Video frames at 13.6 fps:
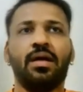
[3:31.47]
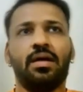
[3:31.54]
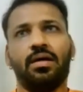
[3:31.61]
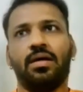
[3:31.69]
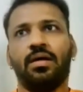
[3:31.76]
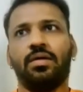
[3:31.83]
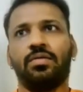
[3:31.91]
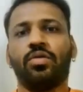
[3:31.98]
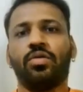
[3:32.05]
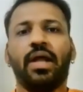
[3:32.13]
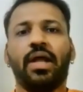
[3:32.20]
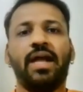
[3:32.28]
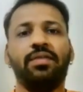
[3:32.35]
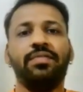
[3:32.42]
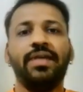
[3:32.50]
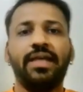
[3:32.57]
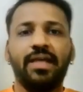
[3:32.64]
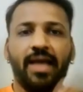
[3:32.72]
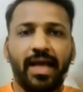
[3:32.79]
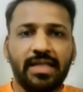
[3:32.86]
and
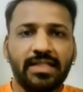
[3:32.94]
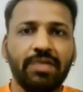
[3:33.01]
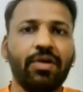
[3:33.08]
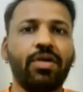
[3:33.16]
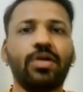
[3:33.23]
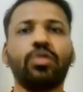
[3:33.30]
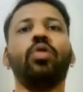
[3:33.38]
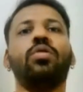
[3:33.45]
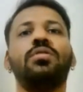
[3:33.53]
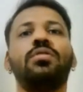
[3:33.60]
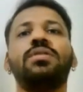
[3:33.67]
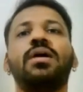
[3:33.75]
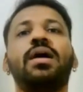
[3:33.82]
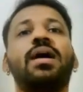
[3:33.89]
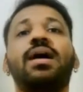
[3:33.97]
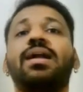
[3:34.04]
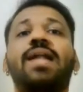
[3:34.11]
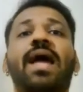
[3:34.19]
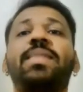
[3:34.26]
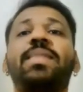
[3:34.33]
we achieve our goals,
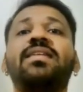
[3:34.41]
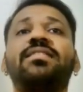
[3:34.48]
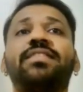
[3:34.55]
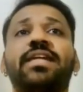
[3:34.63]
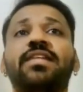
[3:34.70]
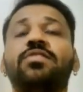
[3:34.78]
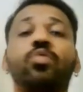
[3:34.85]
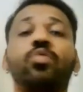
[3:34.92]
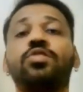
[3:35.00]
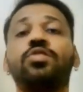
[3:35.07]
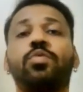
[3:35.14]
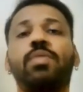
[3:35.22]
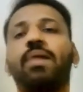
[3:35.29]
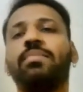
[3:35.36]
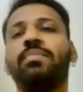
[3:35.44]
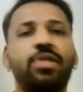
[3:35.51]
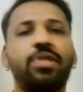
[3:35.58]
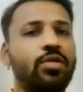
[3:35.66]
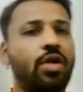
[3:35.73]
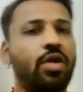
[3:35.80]
climate change most probably
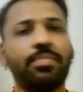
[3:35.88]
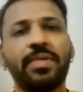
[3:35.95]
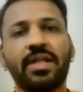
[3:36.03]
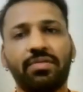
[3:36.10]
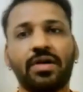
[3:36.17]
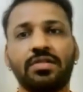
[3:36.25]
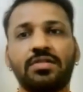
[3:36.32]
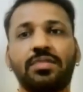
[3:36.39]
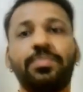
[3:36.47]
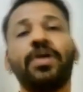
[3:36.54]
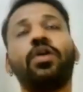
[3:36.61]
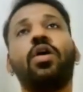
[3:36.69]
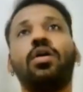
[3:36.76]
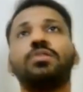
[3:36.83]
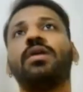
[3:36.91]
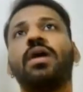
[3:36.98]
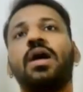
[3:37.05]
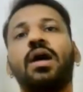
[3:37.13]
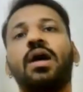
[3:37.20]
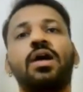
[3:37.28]
will not be reversed, because
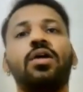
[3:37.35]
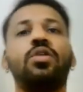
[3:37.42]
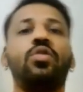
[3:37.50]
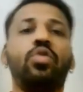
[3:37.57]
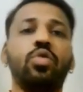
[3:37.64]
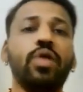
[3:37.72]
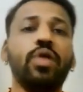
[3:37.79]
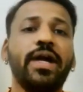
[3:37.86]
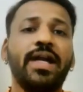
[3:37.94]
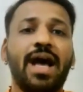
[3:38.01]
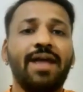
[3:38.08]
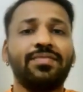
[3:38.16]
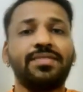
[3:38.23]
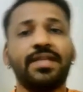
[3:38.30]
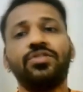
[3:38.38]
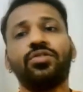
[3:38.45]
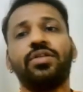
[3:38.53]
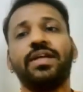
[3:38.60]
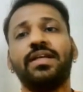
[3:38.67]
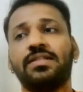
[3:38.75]
2.5
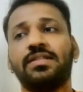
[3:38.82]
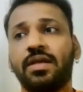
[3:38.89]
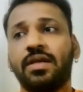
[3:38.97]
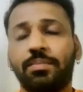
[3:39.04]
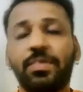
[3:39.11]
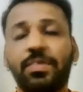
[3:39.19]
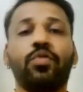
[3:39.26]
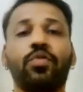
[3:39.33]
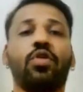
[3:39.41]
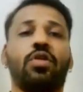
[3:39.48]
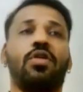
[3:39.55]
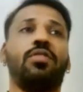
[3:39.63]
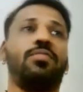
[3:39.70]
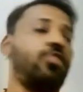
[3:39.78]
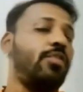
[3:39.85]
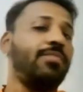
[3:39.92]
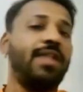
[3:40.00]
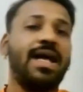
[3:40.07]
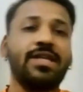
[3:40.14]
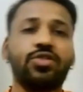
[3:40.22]
centuries before, or from
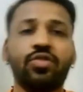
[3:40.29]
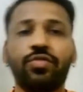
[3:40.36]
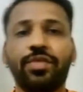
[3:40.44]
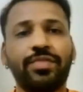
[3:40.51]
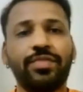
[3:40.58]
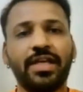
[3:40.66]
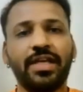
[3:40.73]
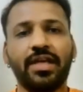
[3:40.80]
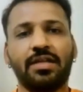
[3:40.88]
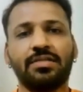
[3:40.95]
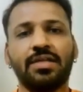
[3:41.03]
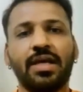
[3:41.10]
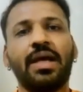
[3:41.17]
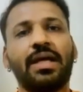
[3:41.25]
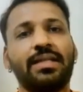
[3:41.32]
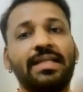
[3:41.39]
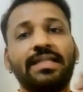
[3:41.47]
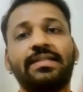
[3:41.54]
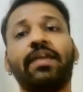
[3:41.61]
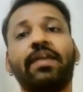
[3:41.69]
last 250 years,
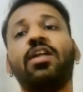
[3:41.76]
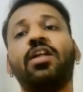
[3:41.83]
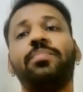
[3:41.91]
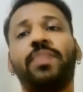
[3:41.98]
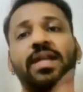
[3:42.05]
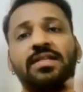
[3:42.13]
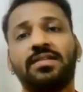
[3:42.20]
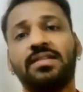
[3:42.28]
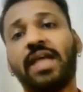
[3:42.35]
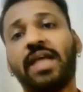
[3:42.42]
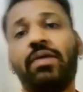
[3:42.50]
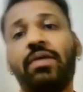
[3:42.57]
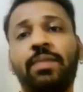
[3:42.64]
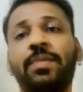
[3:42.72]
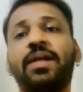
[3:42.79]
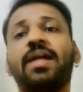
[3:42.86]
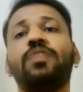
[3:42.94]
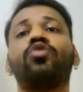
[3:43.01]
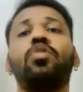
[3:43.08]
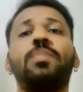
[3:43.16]
these developed nations have
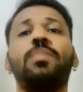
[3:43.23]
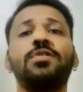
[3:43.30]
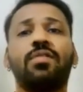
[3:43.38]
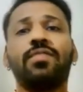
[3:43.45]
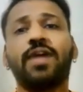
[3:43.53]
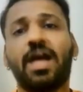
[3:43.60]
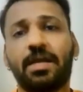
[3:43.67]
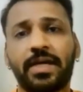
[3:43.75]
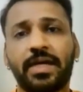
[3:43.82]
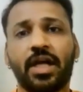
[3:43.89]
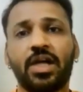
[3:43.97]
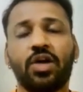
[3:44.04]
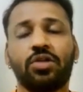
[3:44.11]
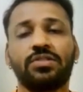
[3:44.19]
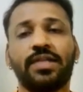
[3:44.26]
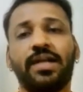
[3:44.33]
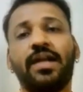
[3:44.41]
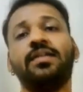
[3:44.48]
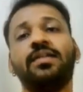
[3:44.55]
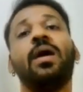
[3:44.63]
emitted so much of carbon
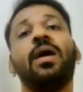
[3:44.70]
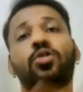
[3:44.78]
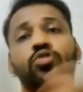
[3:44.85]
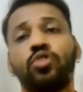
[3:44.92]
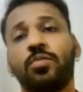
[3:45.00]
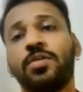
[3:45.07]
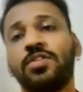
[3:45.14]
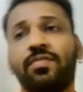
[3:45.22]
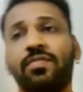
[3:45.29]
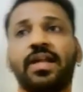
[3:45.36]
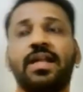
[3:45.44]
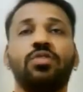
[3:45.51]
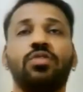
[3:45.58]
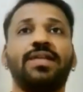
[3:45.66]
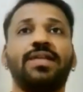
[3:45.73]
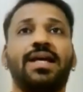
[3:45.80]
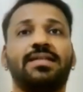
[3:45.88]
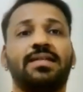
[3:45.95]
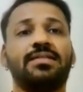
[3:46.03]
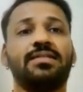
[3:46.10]
dioxide and so much of greenhouse
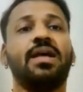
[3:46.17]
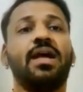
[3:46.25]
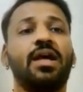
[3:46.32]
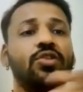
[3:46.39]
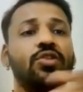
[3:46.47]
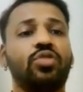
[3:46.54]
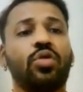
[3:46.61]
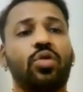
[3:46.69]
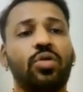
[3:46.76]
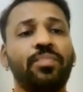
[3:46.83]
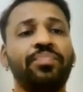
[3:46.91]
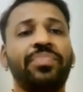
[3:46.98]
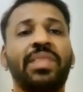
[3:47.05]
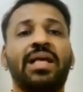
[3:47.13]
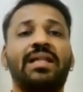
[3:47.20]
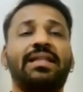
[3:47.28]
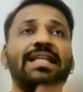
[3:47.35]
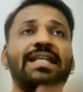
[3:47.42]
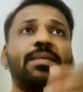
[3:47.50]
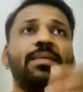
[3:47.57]
gases. So
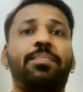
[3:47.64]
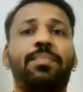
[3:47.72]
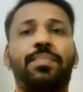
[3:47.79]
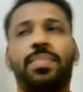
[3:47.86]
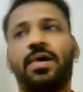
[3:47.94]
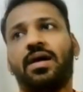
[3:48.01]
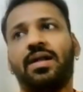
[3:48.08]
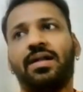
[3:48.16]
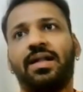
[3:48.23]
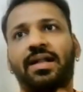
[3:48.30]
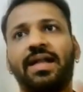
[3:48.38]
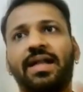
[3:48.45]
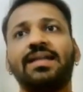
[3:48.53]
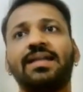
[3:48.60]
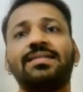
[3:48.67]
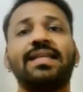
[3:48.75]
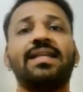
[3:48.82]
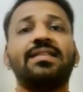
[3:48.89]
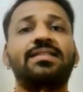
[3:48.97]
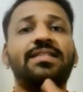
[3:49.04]
these, let us say,
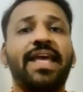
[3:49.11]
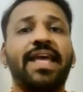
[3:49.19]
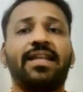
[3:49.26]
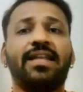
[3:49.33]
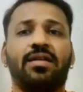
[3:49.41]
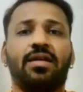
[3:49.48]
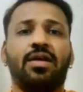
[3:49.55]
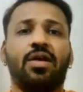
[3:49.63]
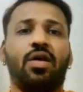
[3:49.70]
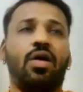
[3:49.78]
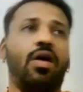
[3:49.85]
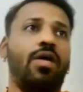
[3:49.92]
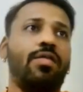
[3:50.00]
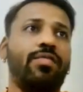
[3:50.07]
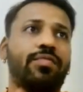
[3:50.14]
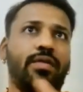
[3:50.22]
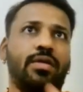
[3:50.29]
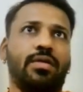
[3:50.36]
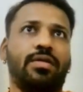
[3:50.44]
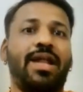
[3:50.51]
the chain of
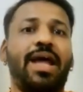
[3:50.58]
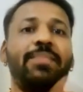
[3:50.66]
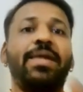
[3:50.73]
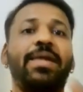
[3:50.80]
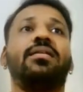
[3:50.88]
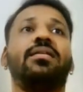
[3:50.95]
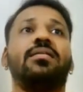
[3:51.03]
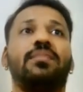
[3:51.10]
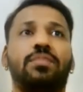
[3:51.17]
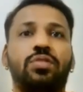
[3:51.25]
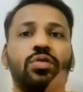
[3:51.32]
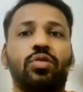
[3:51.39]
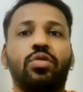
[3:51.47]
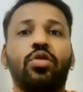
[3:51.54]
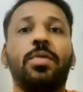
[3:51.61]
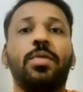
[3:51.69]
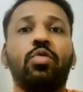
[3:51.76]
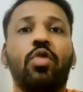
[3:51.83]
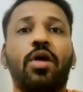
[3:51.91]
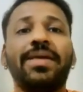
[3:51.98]
climate,
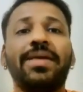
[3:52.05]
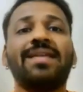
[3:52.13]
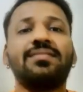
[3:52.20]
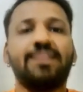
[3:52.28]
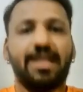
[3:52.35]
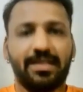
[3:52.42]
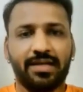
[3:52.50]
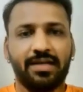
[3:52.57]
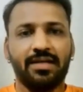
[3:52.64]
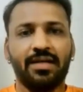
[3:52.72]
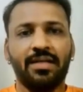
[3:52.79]
global warming has started.